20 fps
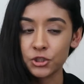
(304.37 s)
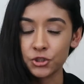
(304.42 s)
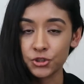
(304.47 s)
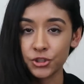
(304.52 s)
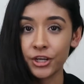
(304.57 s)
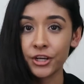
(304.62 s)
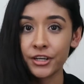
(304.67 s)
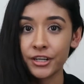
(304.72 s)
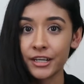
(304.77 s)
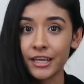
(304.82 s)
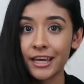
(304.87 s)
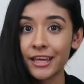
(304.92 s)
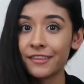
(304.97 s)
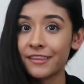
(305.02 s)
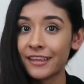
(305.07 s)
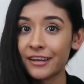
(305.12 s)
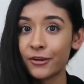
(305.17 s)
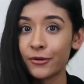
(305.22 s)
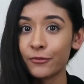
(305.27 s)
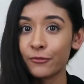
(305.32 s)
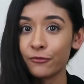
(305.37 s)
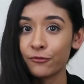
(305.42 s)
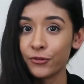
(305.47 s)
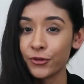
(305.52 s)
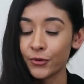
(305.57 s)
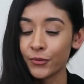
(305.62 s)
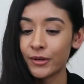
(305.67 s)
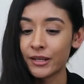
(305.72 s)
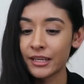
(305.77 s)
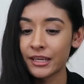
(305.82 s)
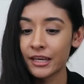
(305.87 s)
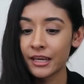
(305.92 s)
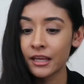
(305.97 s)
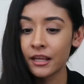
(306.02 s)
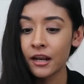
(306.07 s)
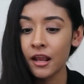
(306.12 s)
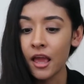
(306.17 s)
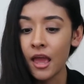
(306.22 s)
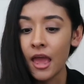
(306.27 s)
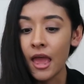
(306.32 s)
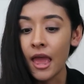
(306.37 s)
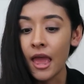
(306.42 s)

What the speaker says: shared again. They don't view it again.